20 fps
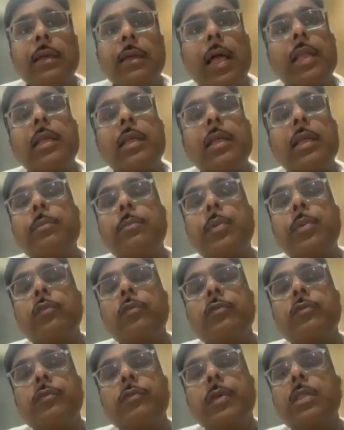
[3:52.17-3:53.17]
and
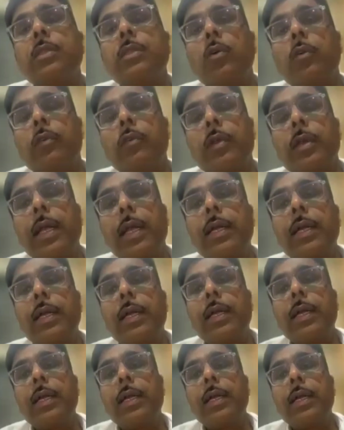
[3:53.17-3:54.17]
improves with overnight
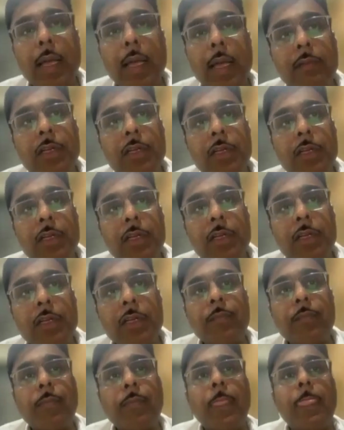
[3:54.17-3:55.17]
limb elevation.
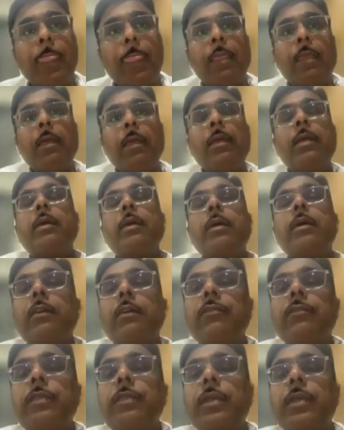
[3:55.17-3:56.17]

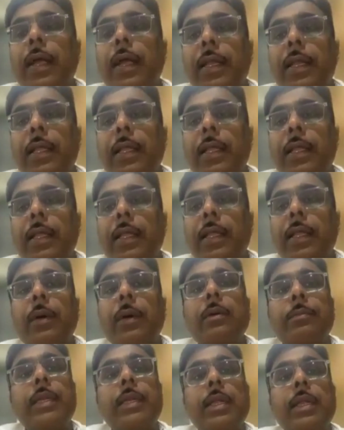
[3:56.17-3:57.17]
If the
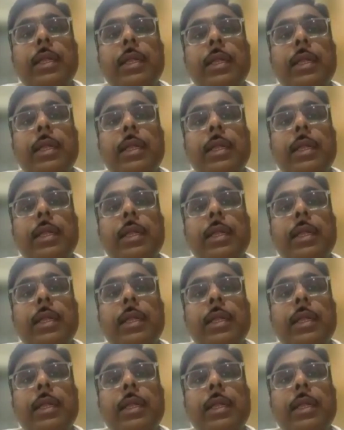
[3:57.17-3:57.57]
edema, pedal